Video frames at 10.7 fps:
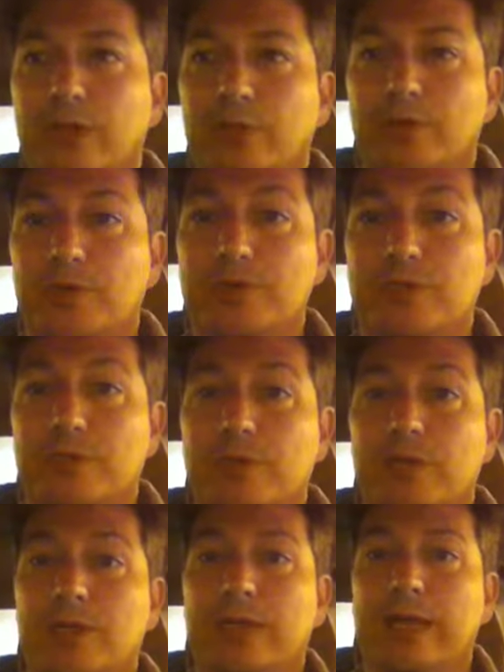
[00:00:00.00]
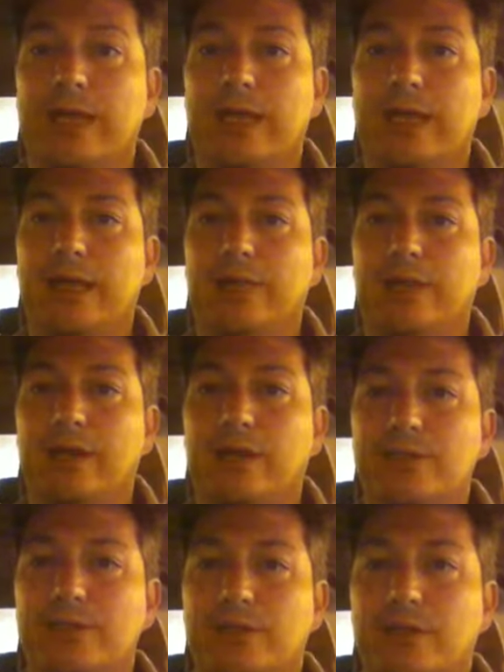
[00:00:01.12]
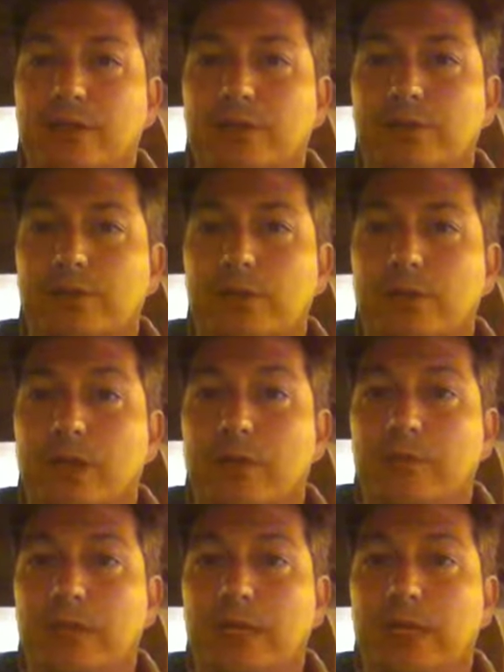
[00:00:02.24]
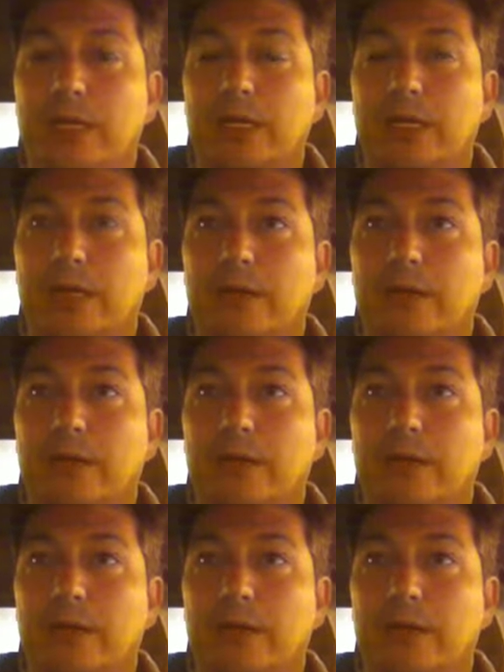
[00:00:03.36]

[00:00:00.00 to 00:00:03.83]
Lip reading: producing the work and the cuts that go to the company,